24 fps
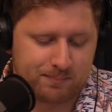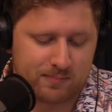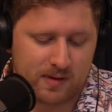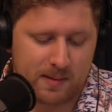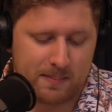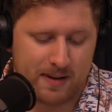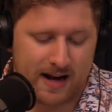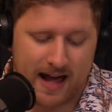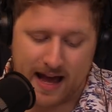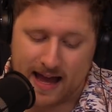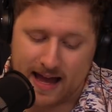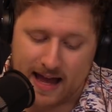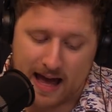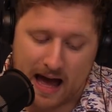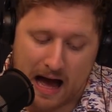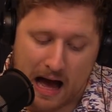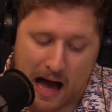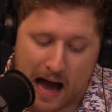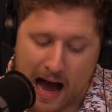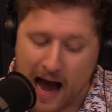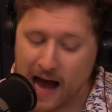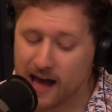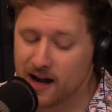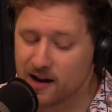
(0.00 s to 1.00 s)
But I
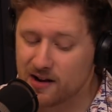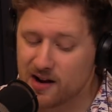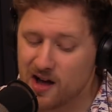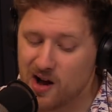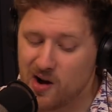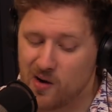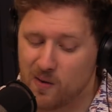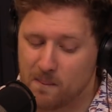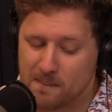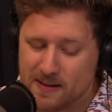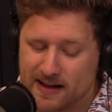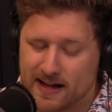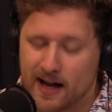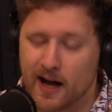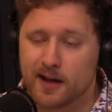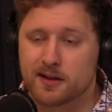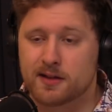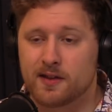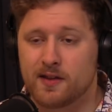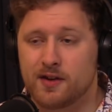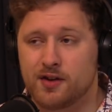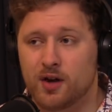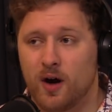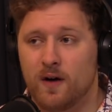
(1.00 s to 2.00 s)
don't know. Because
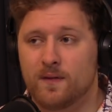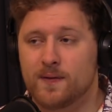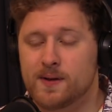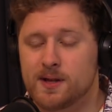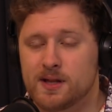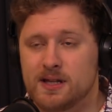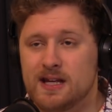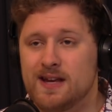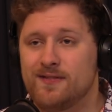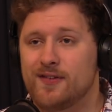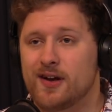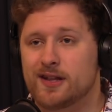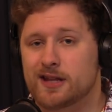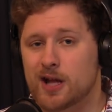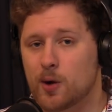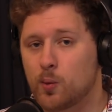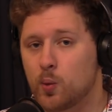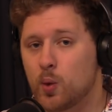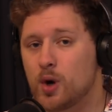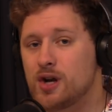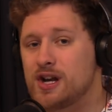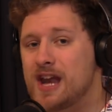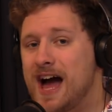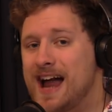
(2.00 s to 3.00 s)
of the Dolphins' defense, I
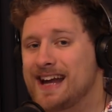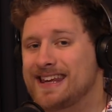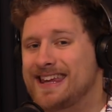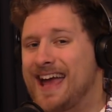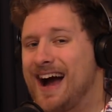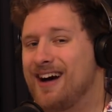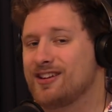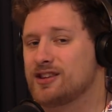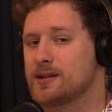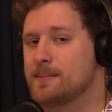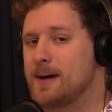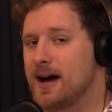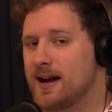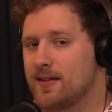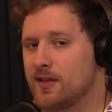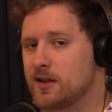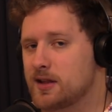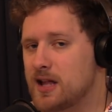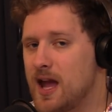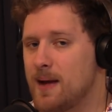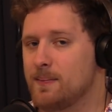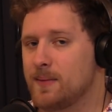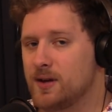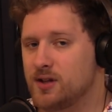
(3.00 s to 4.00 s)
would not count them out of this
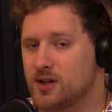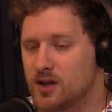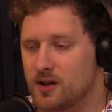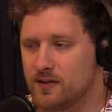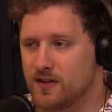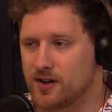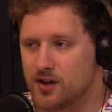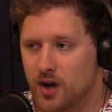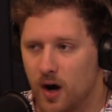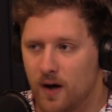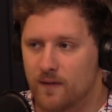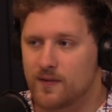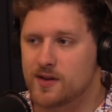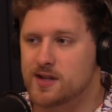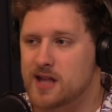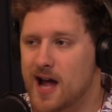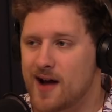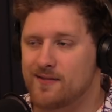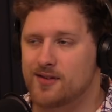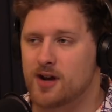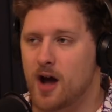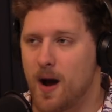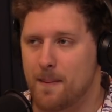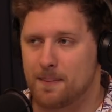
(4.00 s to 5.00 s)
game. The Dolphins
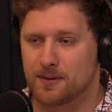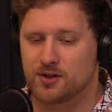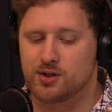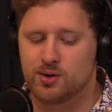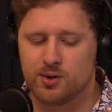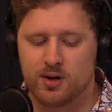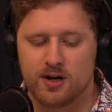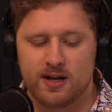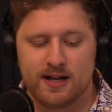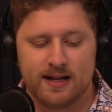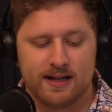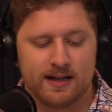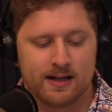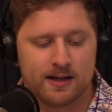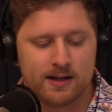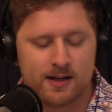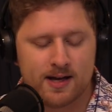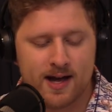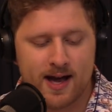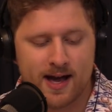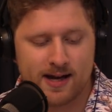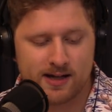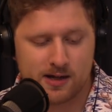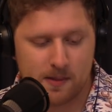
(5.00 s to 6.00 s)
have an opportunity
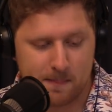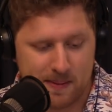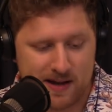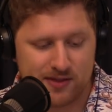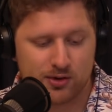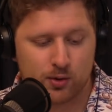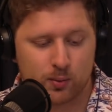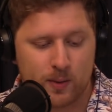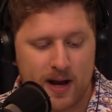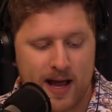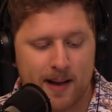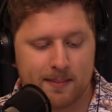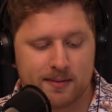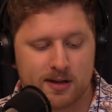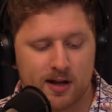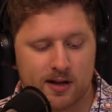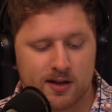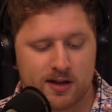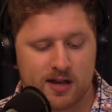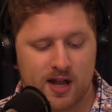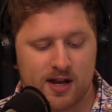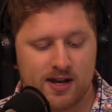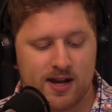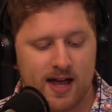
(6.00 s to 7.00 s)
to beat the Rams on
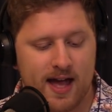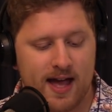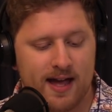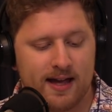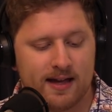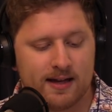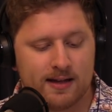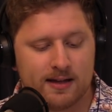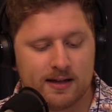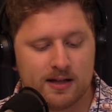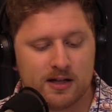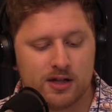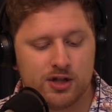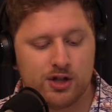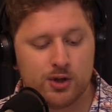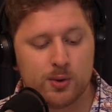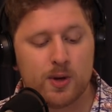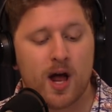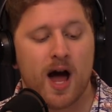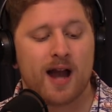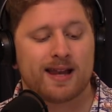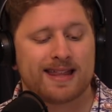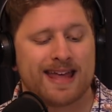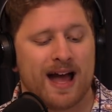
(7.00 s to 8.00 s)
Sunday. Do
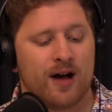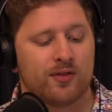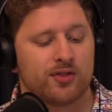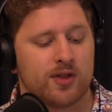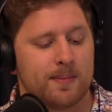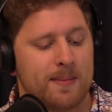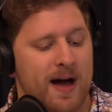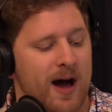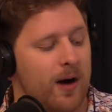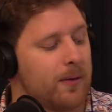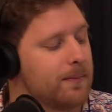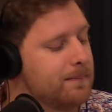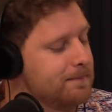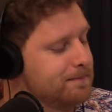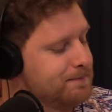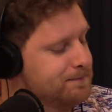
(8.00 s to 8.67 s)
not count them out.